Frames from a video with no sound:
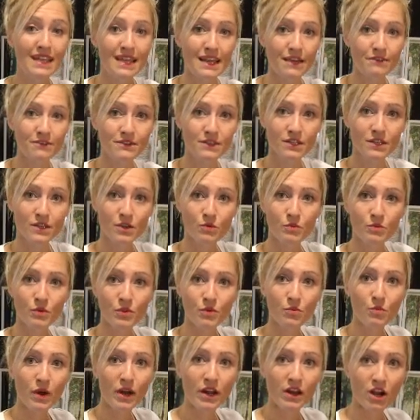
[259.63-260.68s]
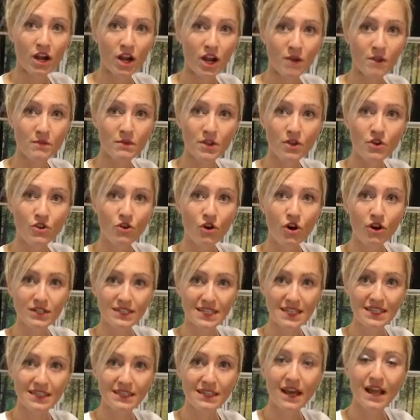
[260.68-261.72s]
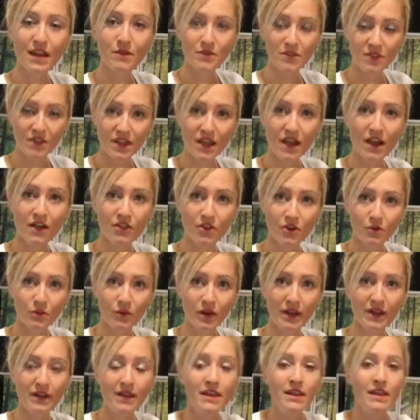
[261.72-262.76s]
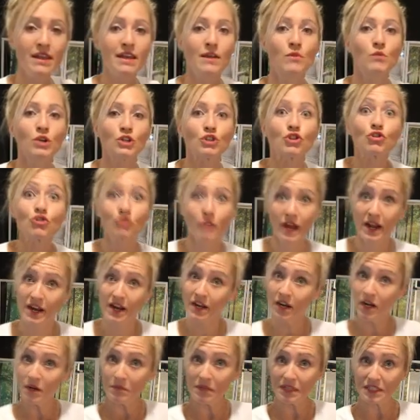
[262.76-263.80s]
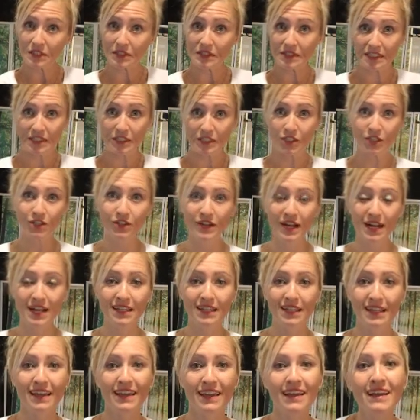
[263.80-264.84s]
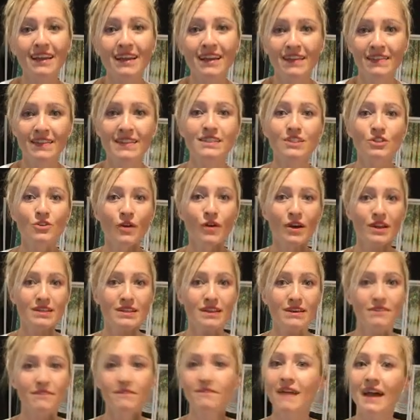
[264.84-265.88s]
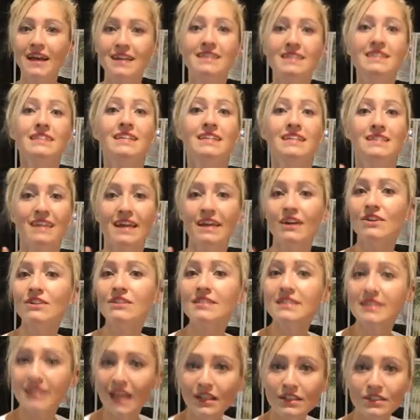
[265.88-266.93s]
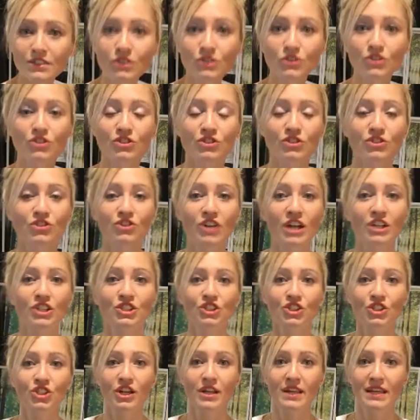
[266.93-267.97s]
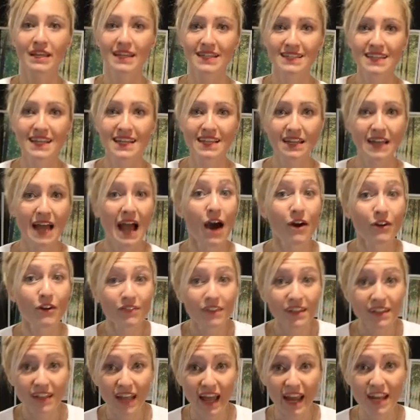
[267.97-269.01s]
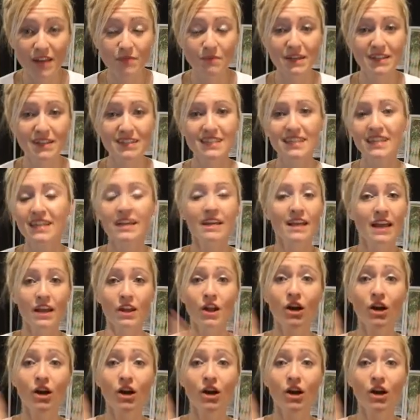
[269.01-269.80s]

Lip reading: lift with one arm not in line with the other one. We're training our muscles incorrectly. This is going to affect things like our skeletal structure and gets out of alignment,